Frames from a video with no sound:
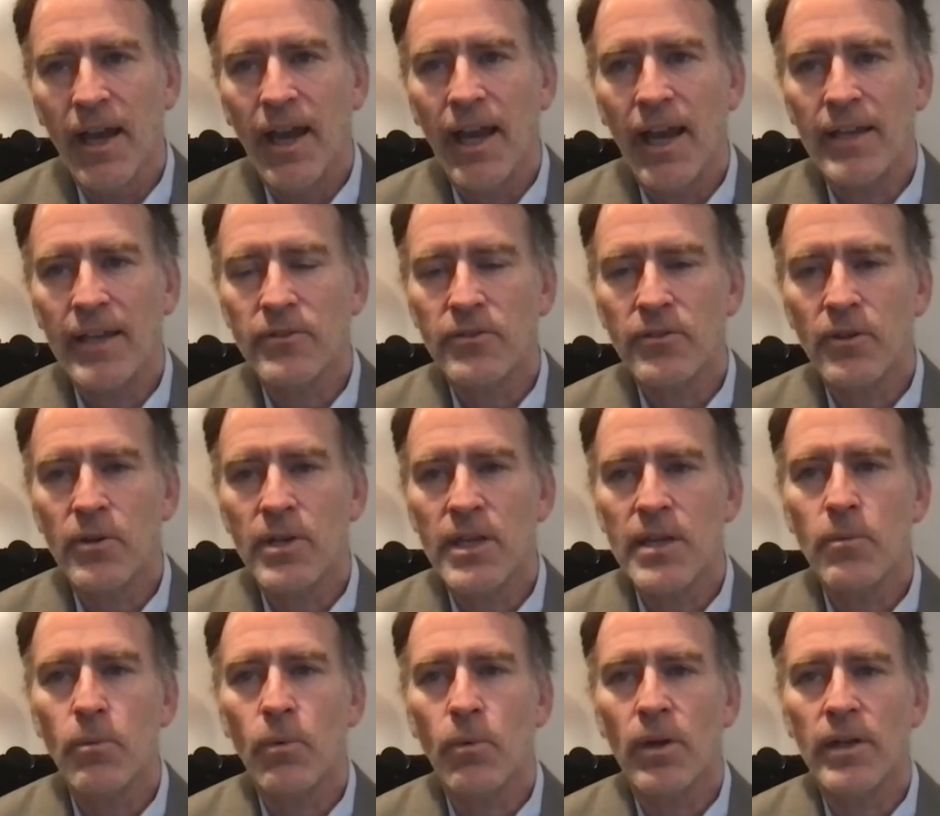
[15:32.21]
And so
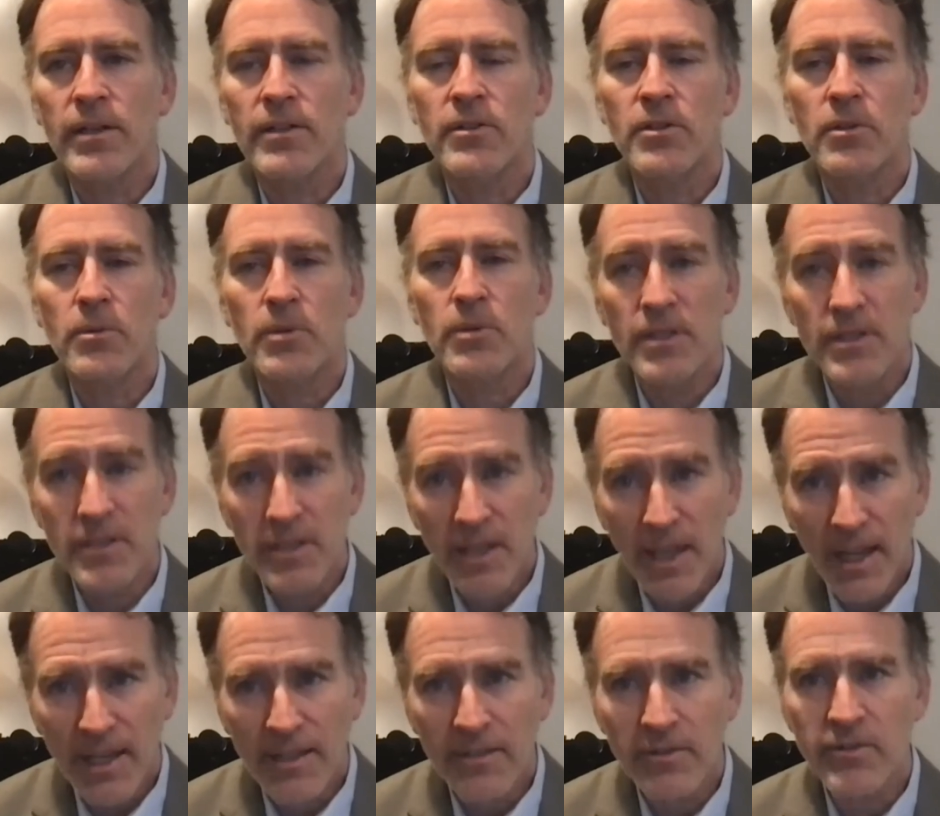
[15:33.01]
he wanted to
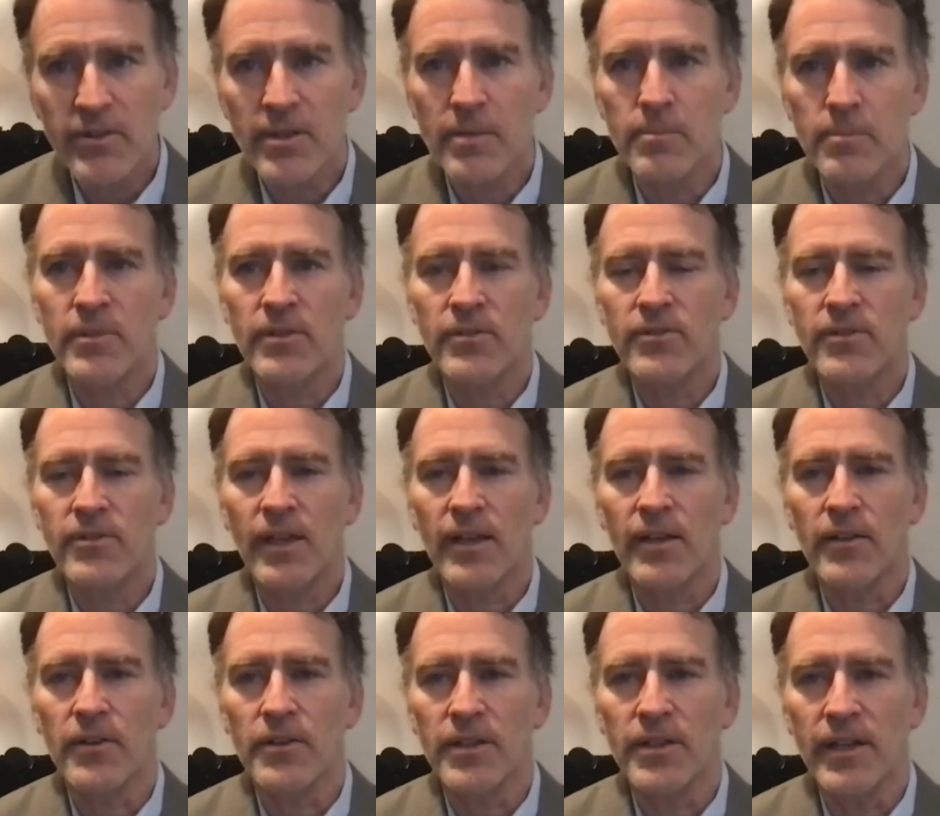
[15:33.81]
entice them to
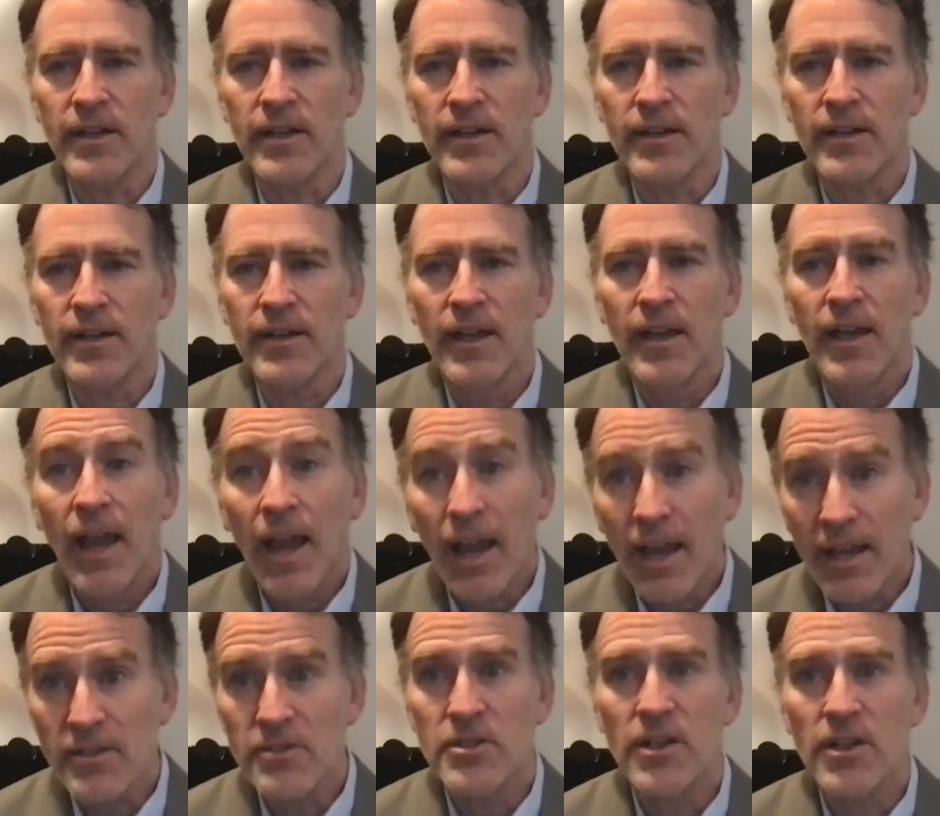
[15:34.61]
settle there
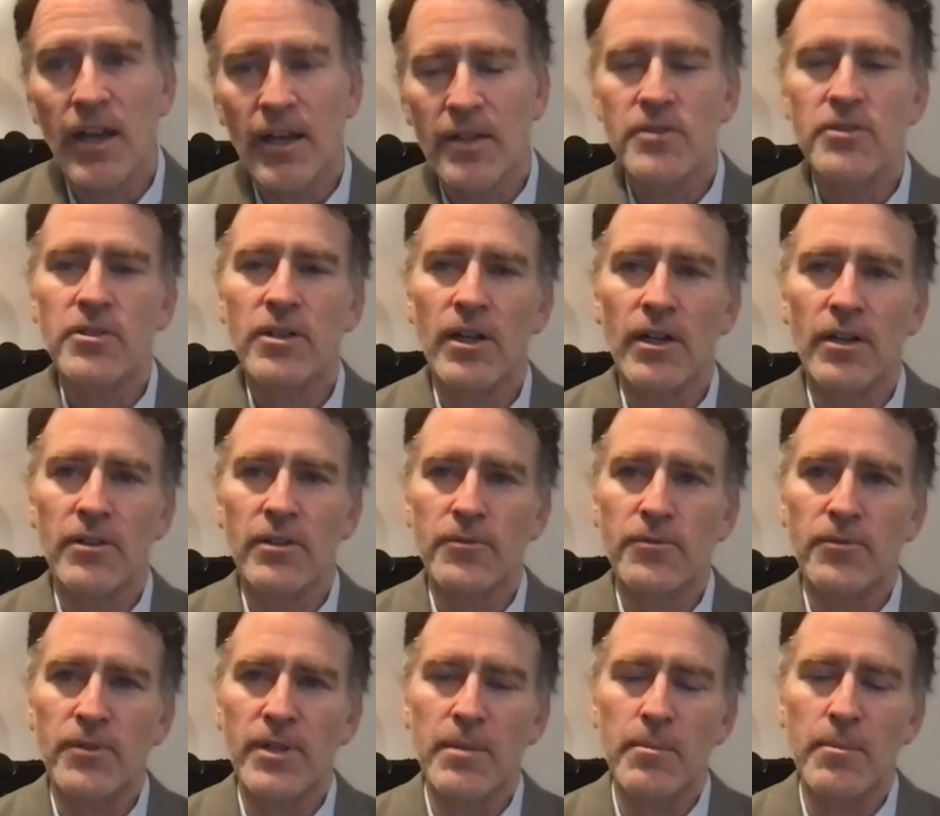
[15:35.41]
and John Charles
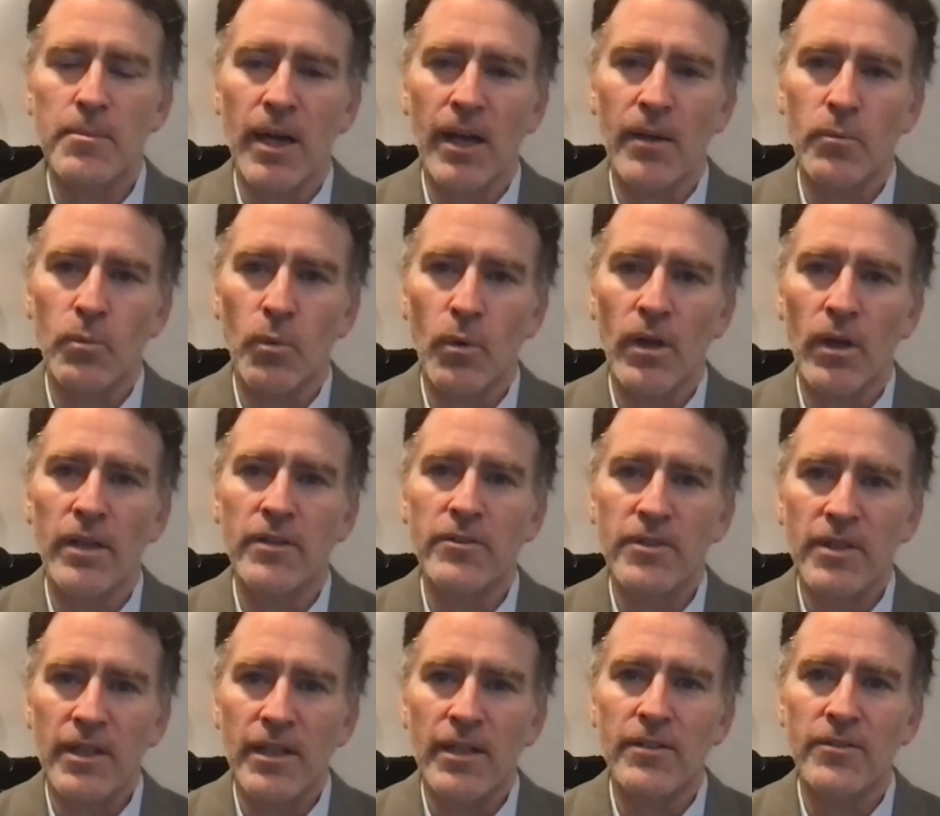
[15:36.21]
Fremont
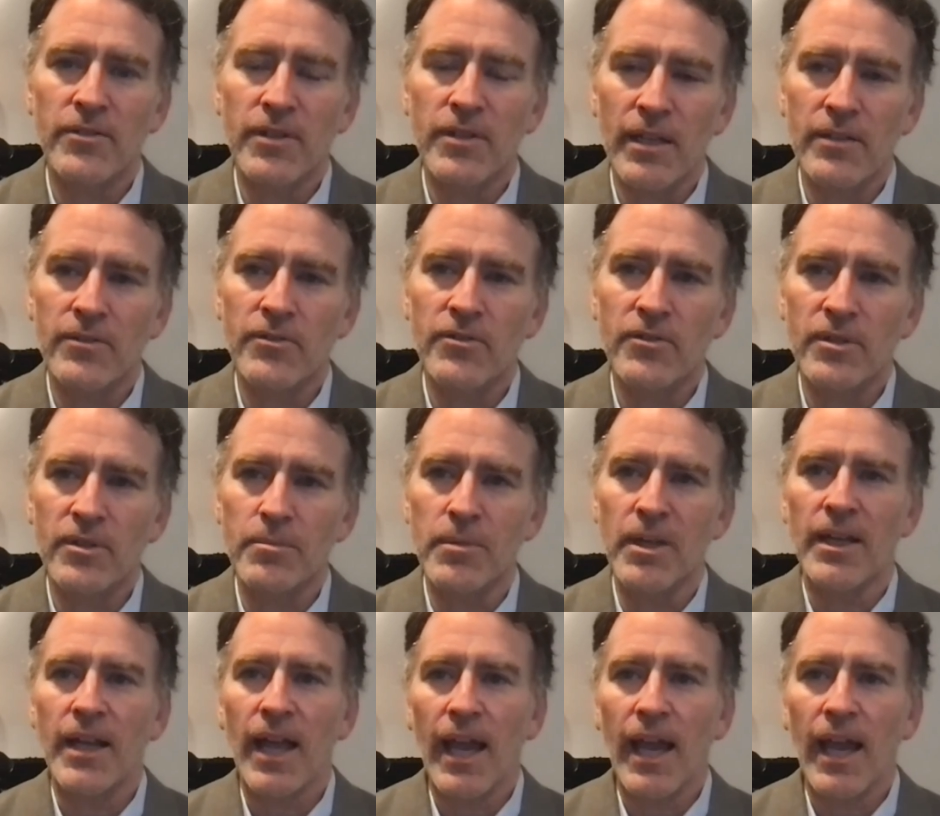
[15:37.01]
was his instrument.